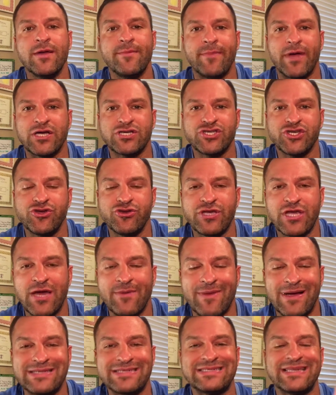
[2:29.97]
Make sure you get
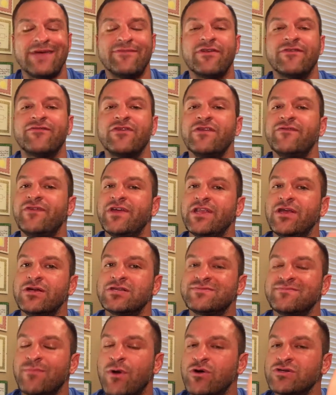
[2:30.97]
my seven free
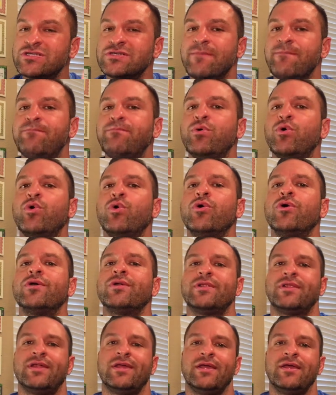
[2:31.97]
videos. Most
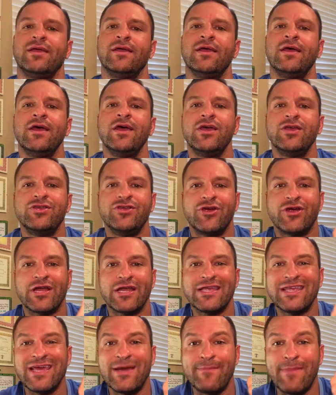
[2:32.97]
importantly, you're going
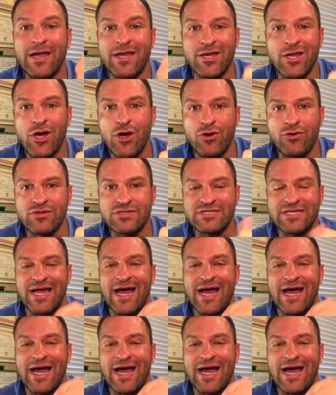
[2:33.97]
to get my notes.